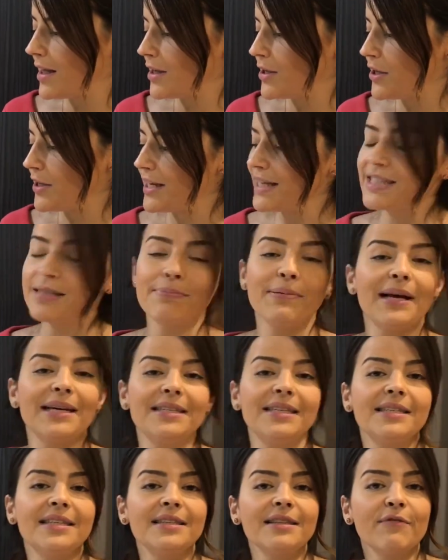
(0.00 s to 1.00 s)
You need to place
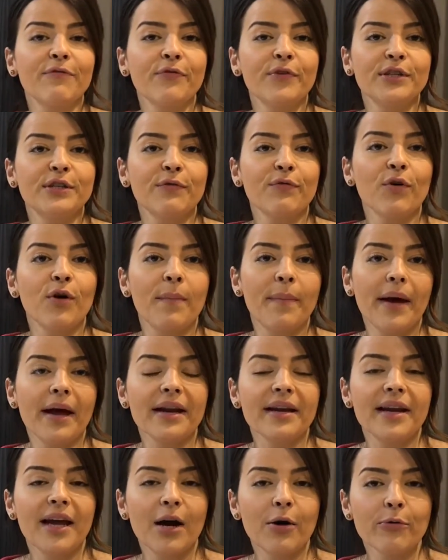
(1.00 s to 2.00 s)
this in the fridge for about
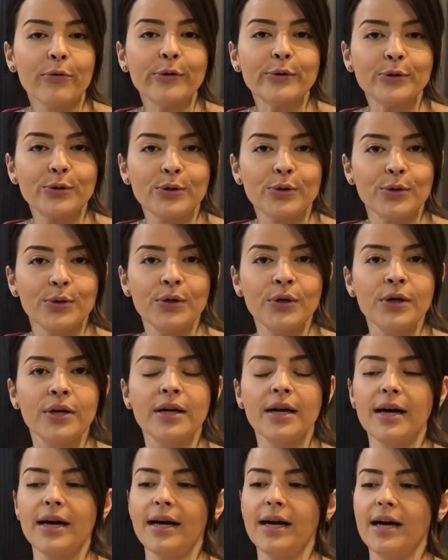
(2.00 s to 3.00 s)
an hour or two,
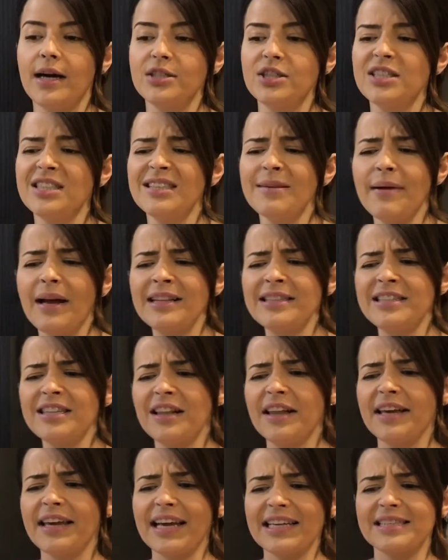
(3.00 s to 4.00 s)
until
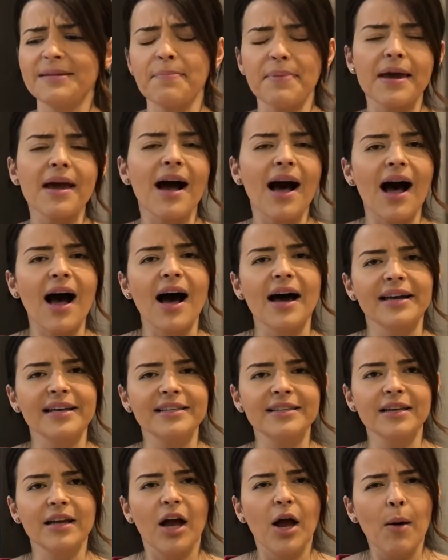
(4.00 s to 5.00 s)
it gets a bit hard
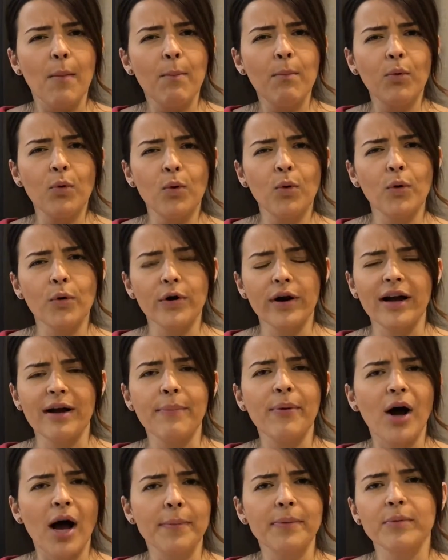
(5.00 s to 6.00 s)
and more
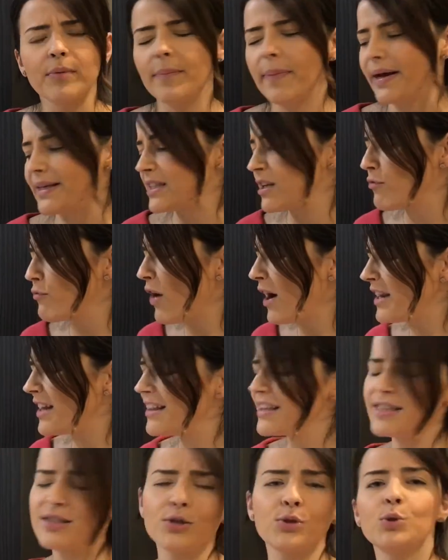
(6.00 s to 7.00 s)
pipeable, basically. Right now,
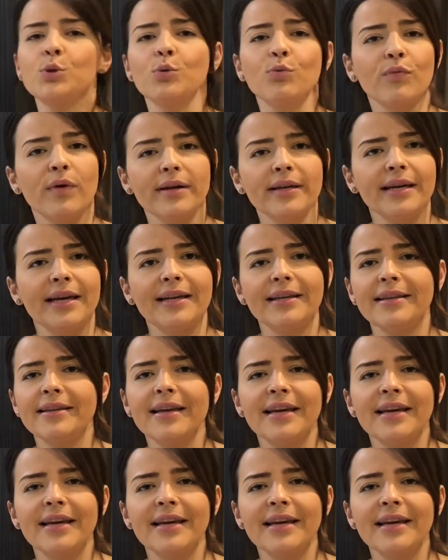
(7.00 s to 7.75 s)
this is too runny.